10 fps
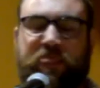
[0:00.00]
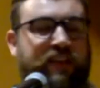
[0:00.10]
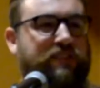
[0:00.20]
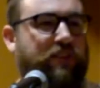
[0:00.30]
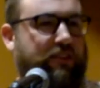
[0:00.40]

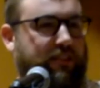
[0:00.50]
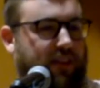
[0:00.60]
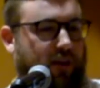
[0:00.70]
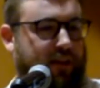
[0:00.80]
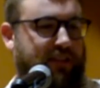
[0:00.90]
Things start
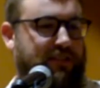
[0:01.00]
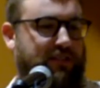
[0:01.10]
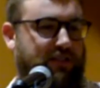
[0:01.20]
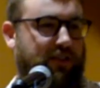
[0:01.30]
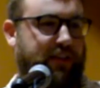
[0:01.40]
the
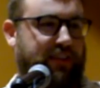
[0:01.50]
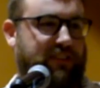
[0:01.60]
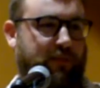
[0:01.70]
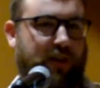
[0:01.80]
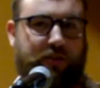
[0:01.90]
audiences start to get
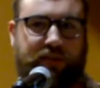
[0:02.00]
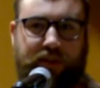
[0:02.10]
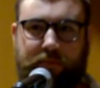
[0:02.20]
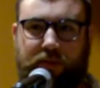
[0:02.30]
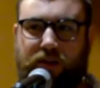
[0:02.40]
smaller.
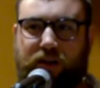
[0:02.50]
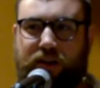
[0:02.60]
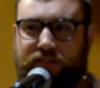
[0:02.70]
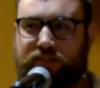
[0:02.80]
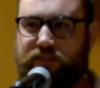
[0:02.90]
The
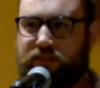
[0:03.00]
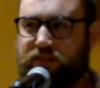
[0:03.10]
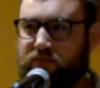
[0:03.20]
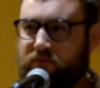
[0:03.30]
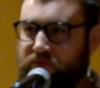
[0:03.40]

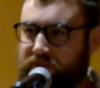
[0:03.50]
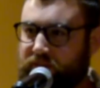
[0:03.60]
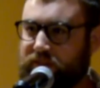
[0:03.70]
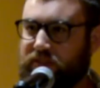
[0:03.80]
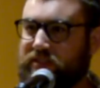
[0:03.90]
applause
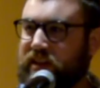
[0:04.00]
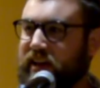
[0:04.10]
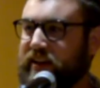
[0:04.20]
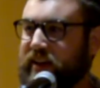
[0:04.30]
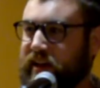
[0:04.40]
starts to
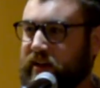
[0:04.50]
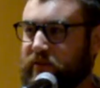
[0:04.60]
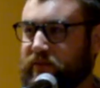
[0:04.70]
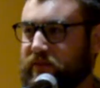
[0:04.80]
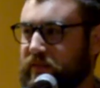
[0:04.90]
die
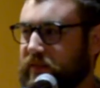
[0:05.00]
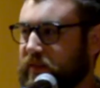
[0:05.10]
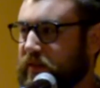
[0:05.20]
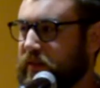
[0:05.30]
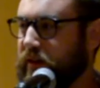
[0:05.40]
down
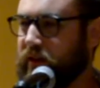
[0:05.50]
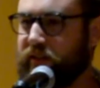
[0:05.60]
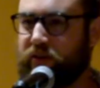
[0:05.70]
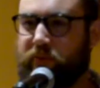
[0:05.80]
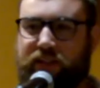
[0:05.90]
a
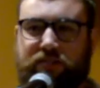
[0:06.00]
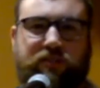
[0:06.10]
little bit.